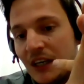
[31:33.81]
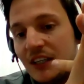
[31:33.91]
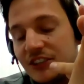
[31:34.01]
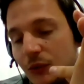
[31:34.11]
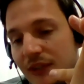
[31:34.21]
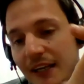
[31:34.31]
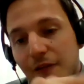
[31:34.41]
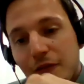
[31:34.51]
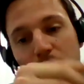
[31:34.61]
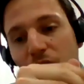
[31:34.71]
So then
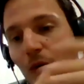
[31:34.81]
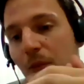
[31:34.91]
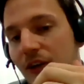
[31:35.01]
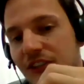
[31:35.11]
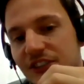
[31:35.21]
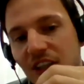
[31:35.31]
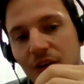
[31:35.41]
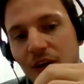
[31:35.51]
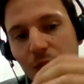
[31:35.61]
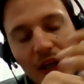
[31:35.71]
follow-up orders are
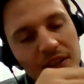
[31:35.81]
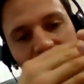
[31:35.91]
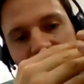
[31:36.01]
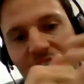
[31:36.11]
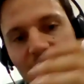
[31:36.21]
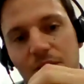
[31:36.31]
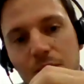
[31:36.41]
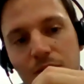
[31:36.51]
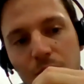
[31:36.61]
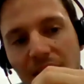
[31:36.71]
really easy
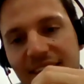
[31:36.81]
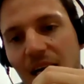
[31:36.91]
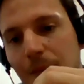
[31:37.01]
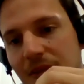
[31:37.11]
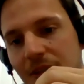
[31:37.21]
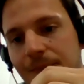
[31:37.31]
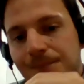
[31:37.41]
to adapt.